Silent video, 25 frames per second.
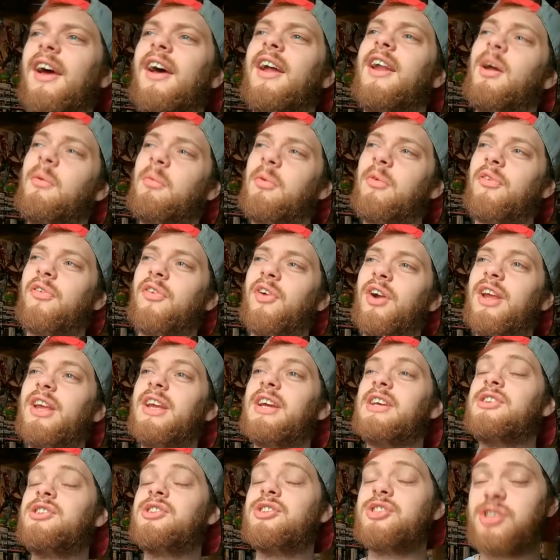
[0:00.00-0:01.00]
Number three
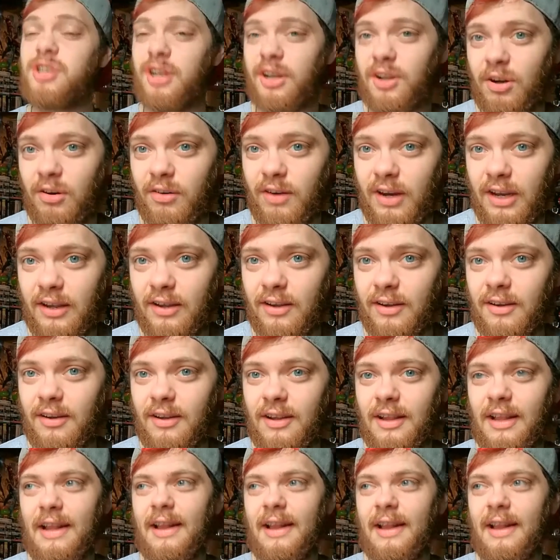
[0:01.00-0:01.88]
is Chikorita.